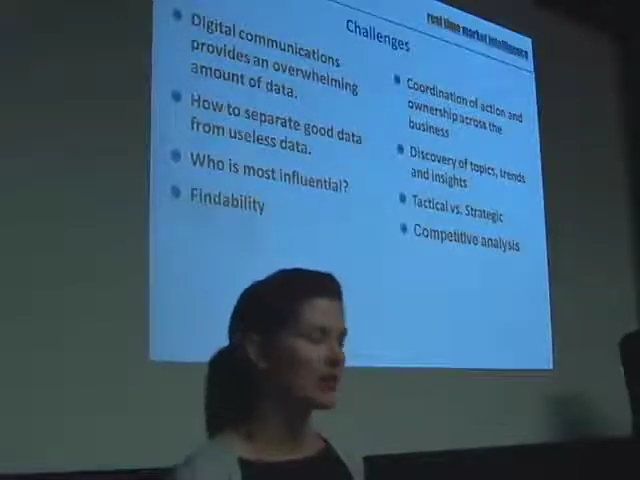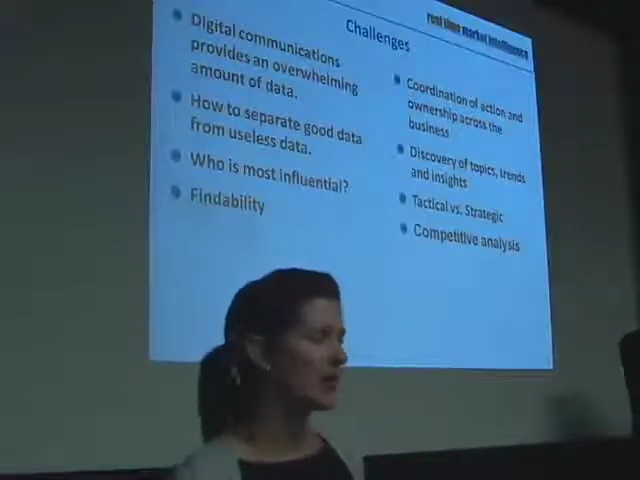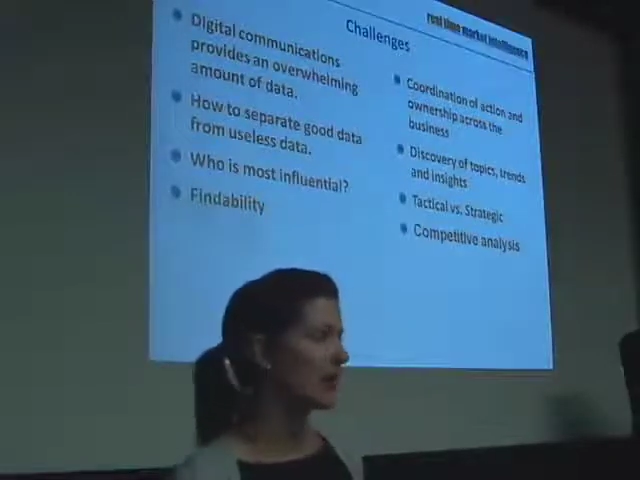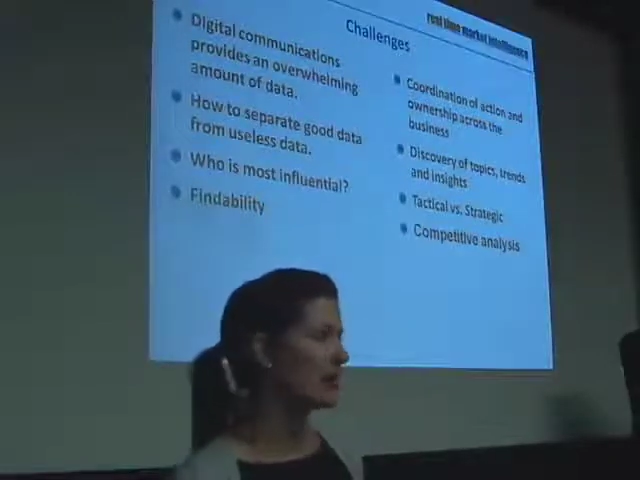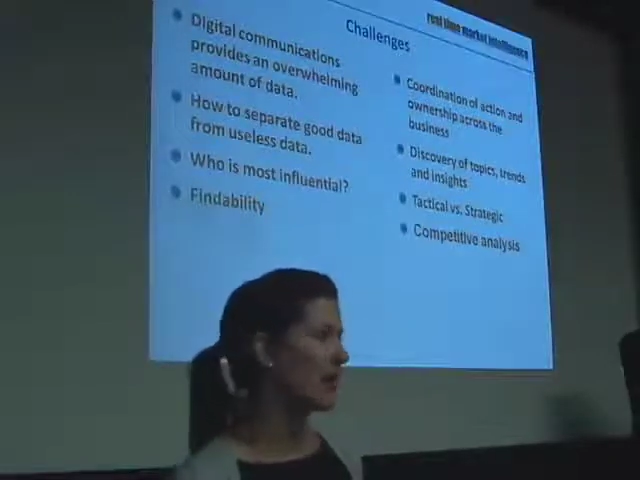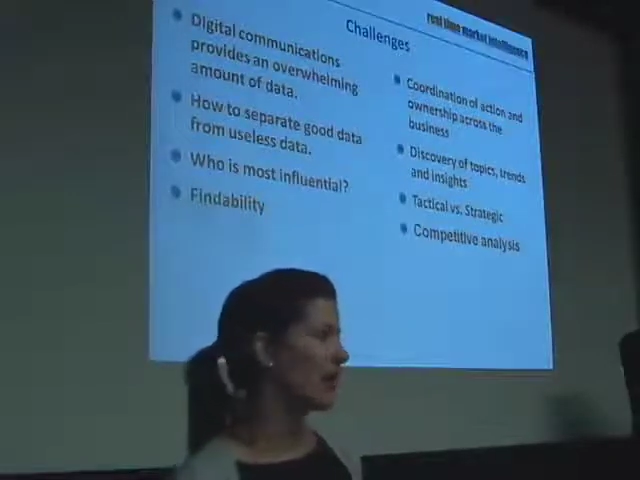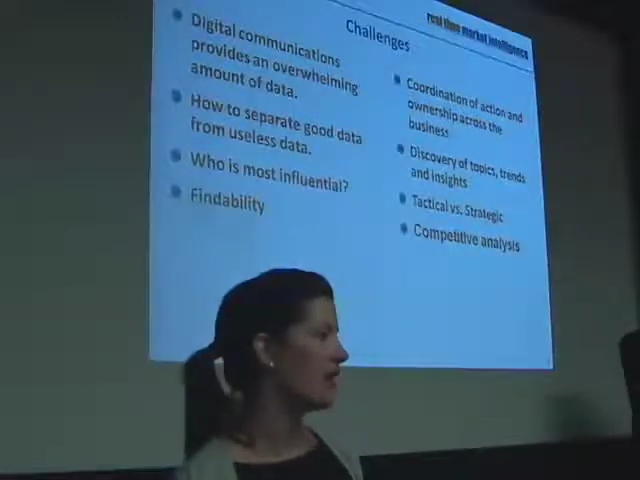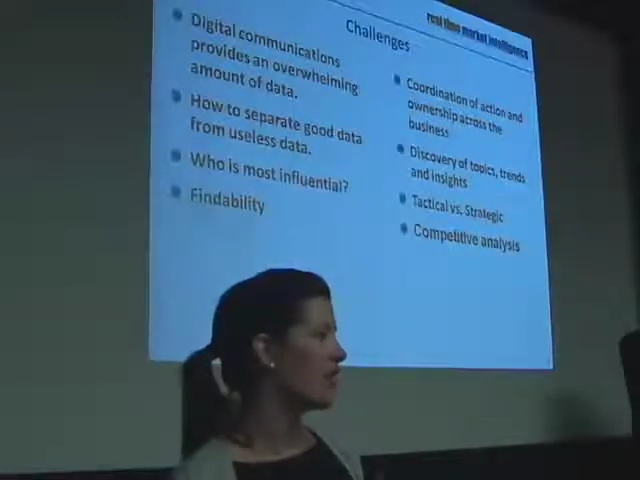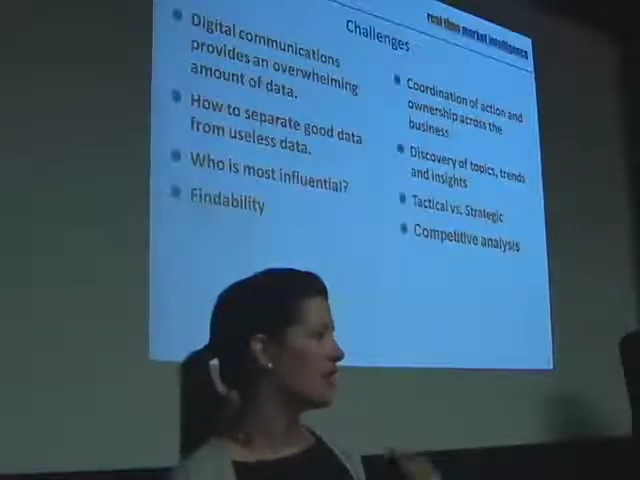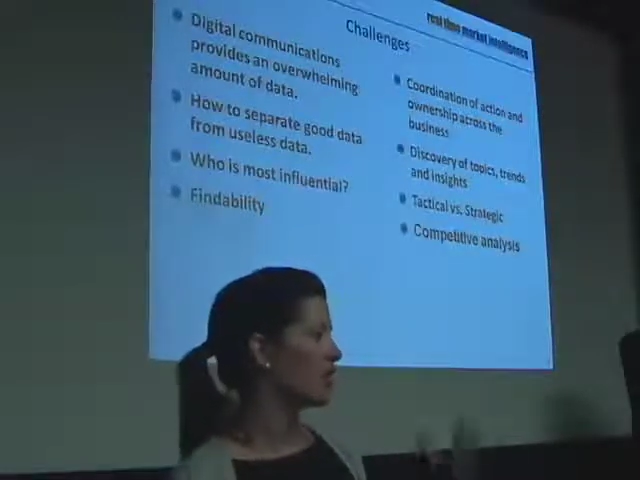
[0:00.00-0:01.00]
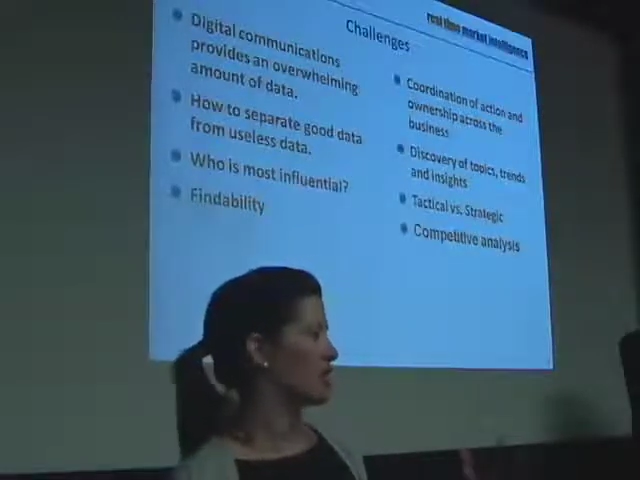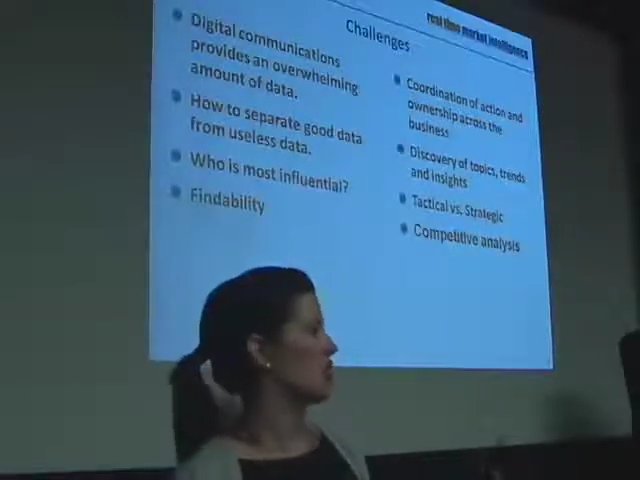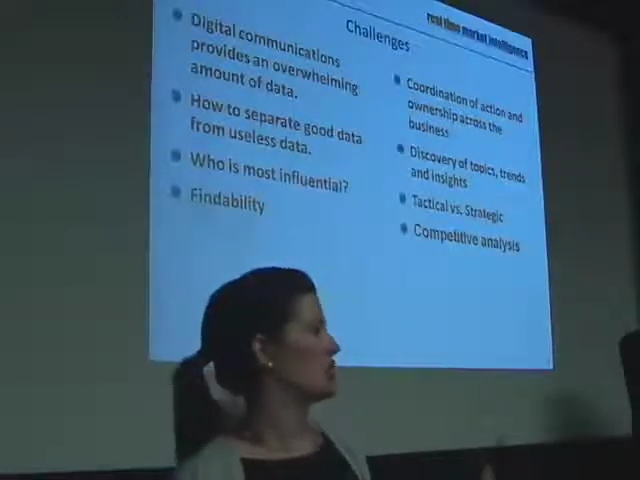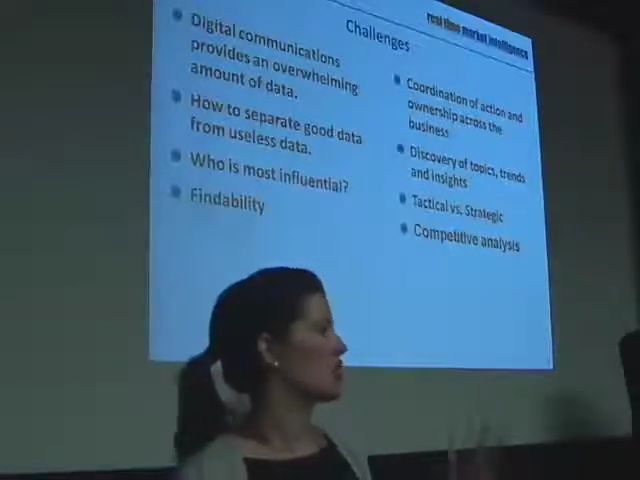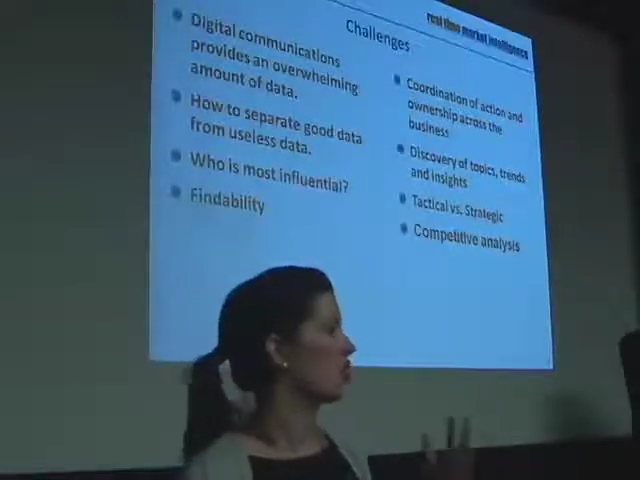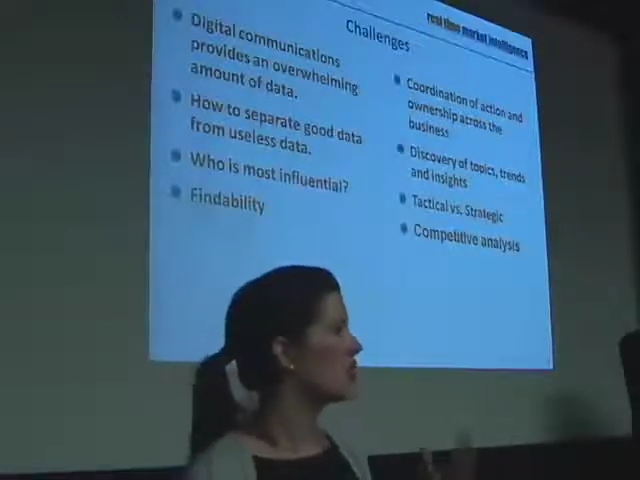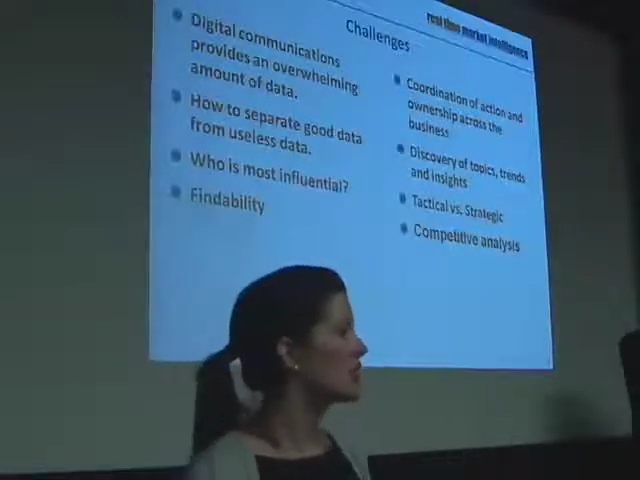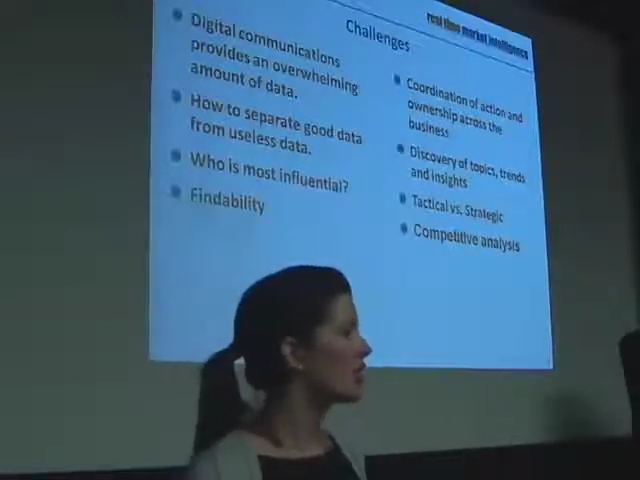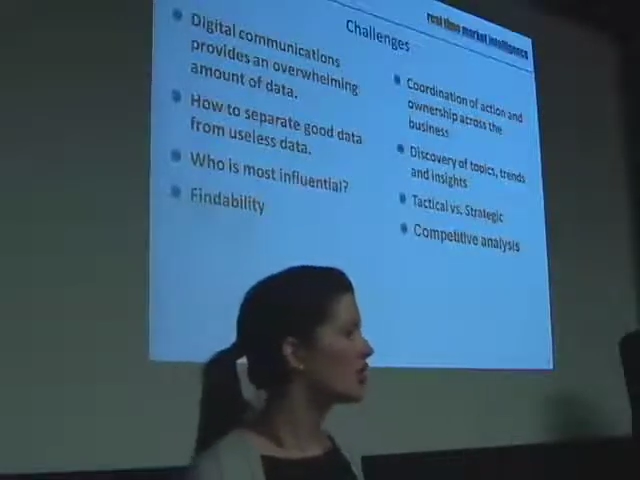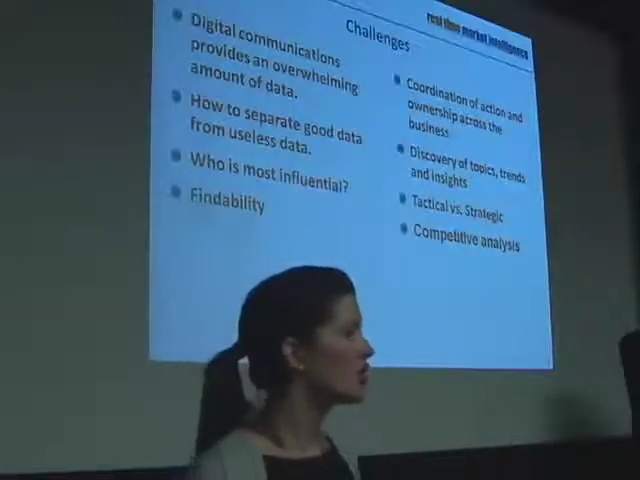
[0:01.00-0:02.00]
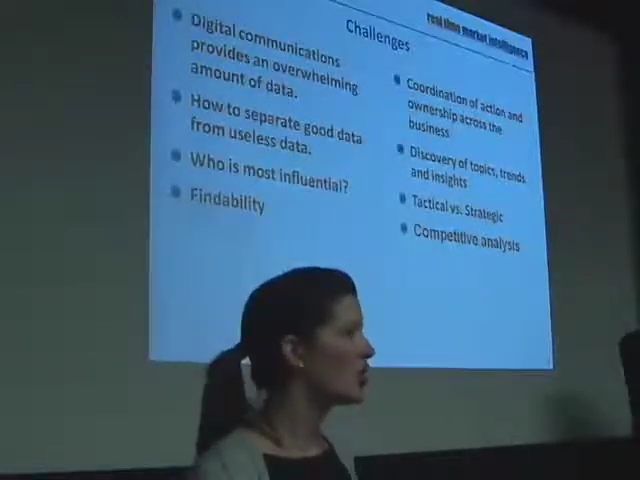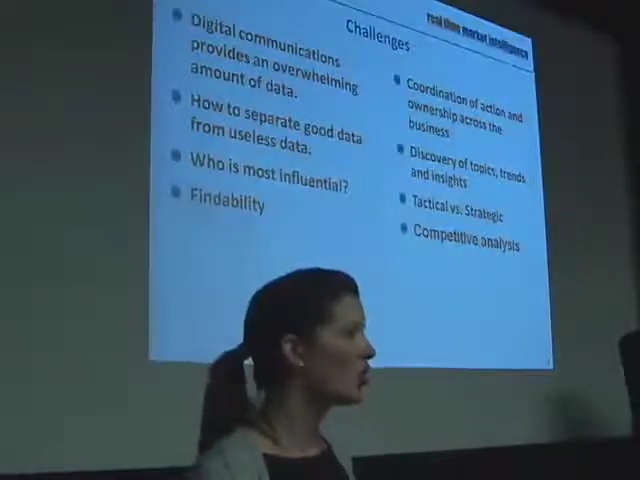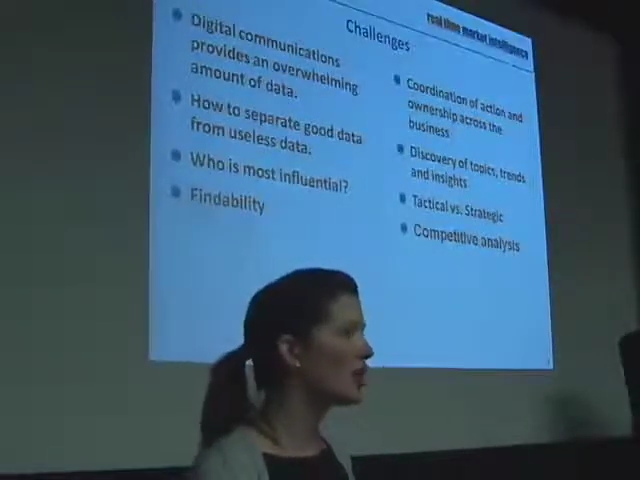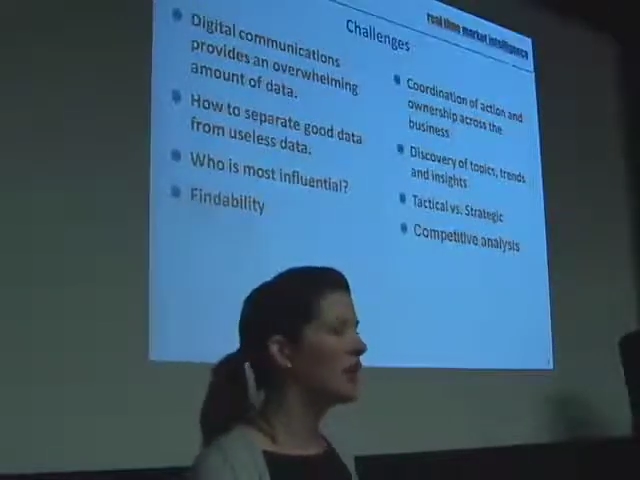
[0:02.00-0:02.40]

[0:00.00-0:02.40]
Is this a customer service issue?